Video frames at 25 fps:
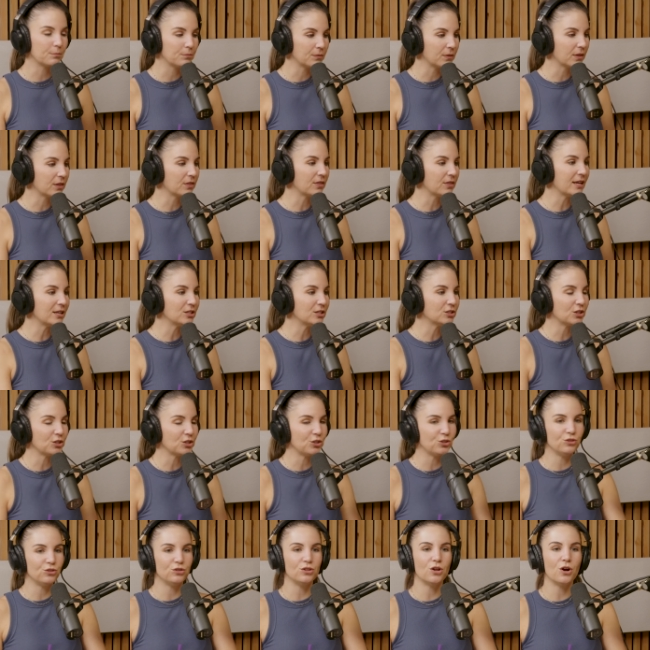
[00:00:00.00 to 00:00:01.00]
things that
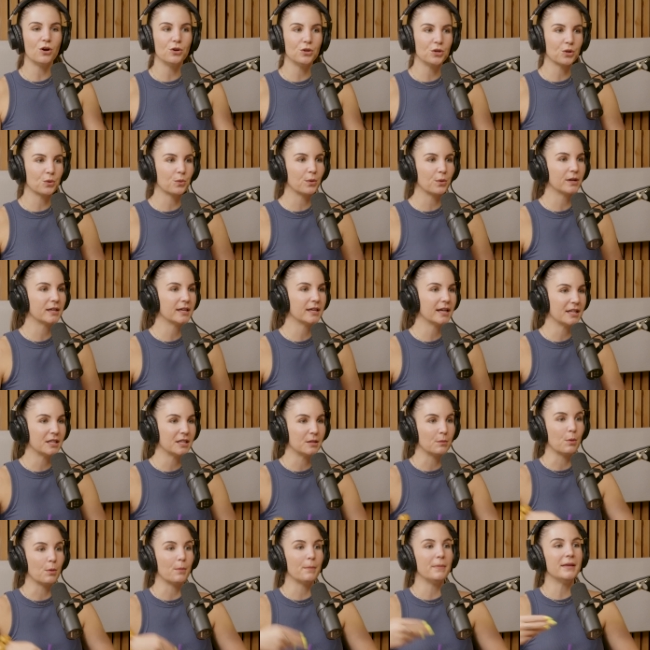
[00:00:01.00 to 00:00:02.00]
you know you're working on,
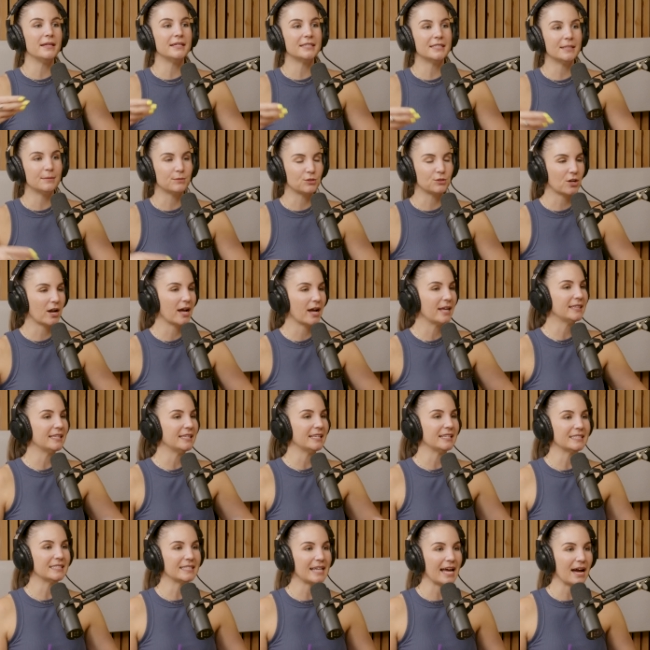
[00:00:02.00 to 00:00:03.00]
the momentum, trying
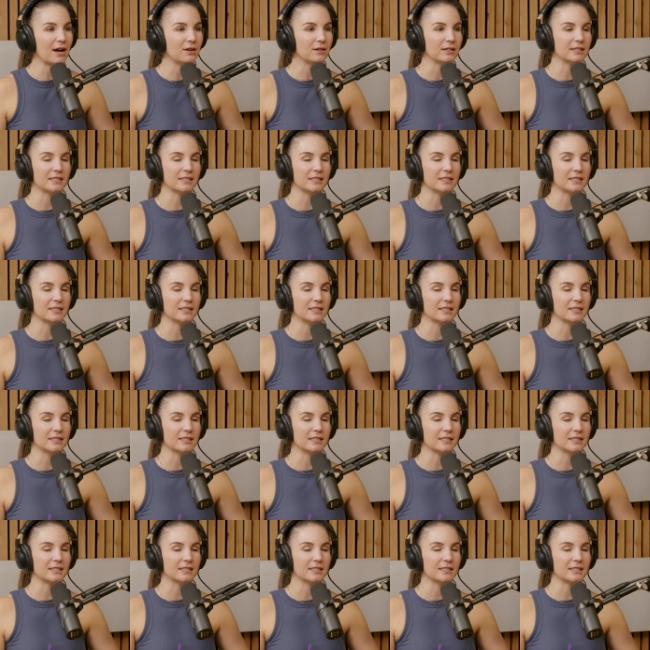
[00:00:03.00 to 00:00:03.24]
things out.